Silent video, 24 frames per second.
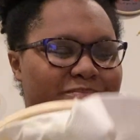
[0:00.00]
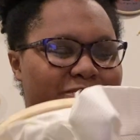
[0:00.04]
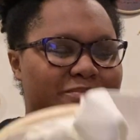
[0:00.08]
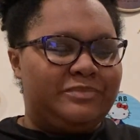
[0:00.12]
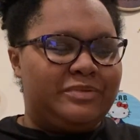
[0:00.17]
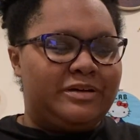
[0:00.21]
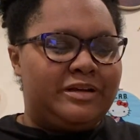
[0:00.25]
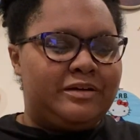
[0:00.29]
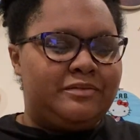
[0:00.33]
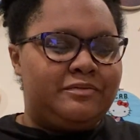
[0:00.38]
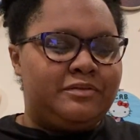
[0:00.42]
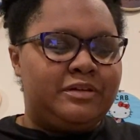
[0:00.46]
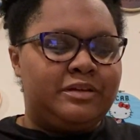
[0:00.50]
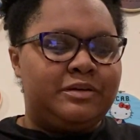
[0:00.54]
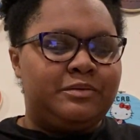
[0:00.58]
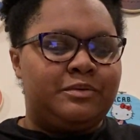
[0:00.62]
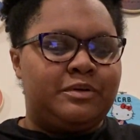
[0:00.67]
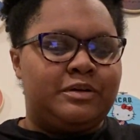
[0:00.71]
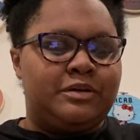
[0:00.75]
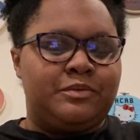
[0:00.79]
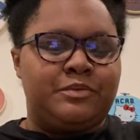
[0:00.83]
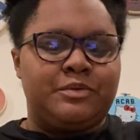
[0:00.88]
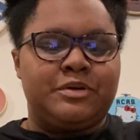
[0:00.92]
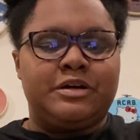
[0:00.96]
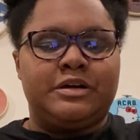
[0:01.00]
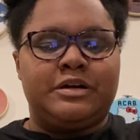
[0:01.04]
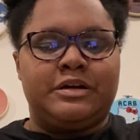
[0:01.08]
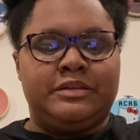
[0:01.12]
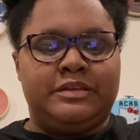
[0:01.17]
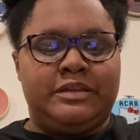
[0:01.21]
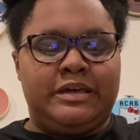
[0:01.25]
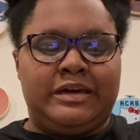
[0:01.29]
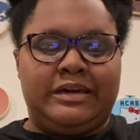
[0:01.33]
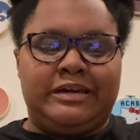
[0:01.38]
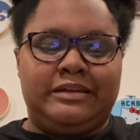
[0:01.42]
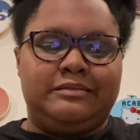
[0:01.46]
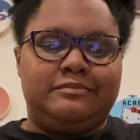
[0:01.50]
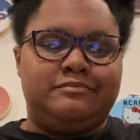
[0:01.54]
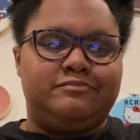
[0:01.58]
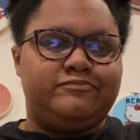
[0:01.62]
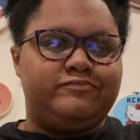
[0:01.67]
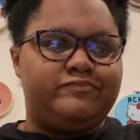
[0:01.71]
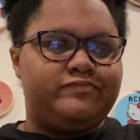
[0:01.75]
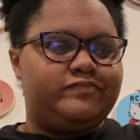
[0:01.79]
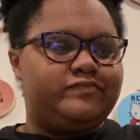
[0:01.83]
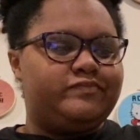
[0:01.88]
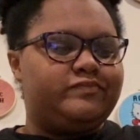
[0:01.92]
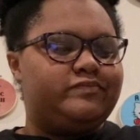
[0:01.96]
But I really want to work on that
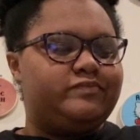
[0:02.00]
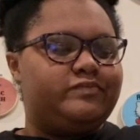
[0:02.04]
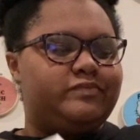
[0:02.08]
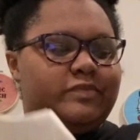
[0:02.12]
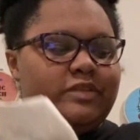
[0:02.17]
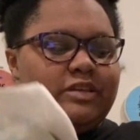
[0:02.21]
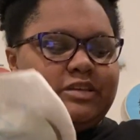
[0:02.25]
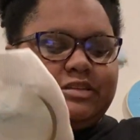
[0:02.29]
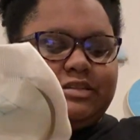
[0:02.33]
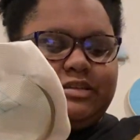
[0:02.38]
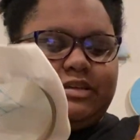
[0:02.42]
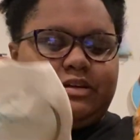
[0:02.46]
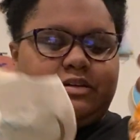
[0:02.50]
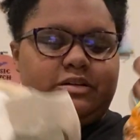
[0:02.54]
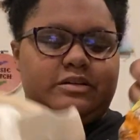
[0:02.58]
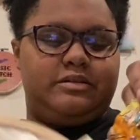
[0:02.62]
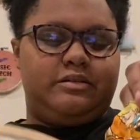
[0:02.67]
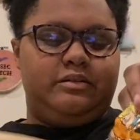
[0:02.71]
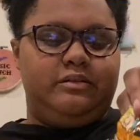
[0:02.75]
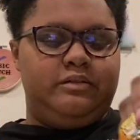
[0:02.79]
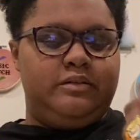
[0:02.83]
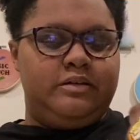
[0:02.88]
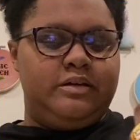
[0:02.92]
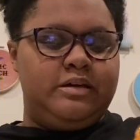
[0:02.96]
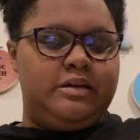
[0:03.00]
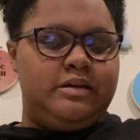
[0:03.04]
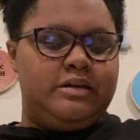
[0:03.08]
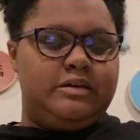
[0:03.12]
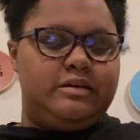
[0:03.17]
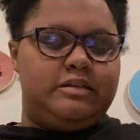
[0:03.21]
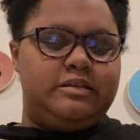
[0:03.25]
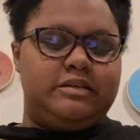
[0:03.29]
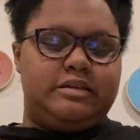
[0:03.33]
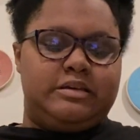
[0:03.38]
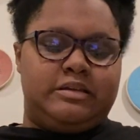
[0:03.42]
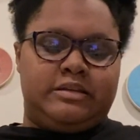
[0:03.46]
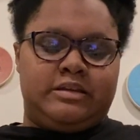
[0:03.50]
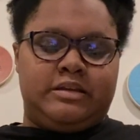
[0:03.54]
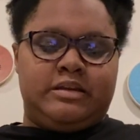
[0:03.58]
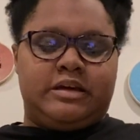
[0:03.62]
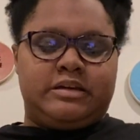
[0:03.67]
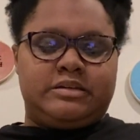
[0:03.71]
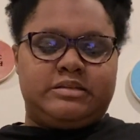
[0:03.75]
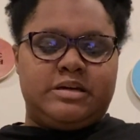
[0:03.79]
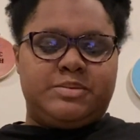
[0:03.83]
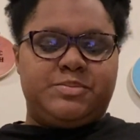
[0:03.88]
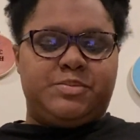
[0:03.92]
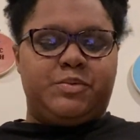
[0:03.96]
this year, in the
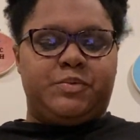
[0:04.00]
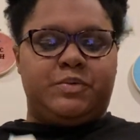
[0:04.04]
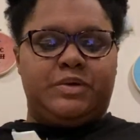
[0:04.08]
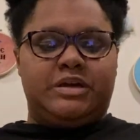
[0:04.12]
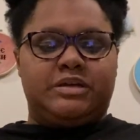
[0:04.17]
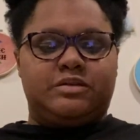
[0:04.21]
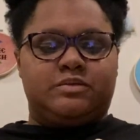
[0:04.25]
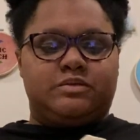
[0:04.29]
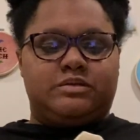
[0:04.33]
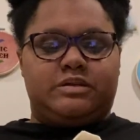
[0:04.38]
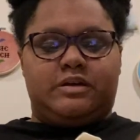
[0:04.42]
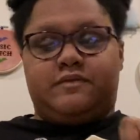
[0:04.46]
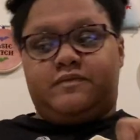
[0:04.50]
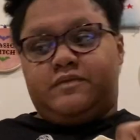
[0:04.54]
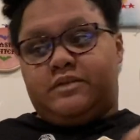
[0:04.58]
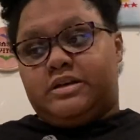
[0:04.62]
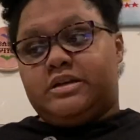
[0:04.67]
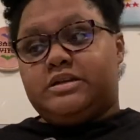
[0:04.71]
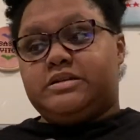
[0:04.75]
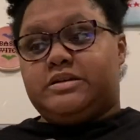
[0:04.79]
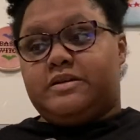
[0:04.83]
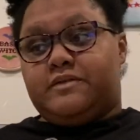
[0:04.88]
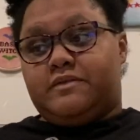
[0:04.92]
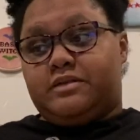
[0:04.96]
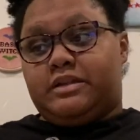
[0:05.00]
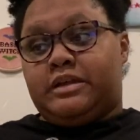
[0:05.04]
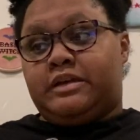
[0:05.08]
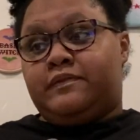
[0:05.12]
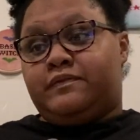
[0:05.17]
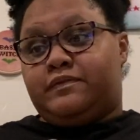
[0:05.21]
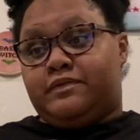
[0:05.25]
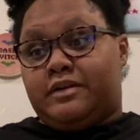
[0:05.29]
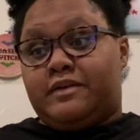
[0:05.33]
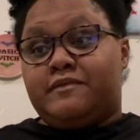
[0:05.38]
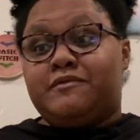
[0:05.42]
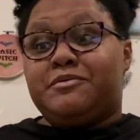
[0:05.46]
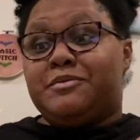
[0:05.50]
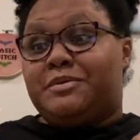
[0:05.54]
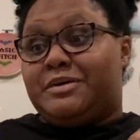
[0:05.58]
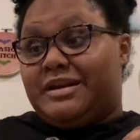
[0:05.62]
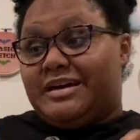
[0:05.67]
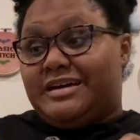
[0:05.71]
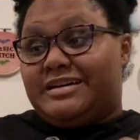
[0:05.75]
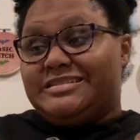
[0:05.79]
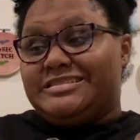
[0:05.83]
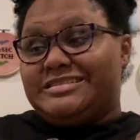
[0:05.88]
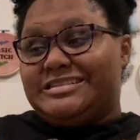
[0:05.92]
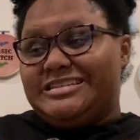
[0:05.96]
next couple weeks once I finish everything for everyone
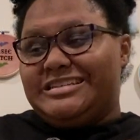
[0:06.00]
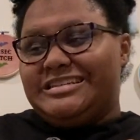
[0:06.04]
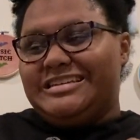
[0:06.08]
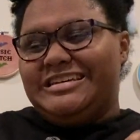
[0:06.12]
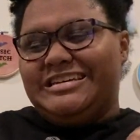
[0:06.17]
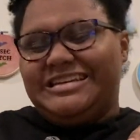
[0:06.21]
else.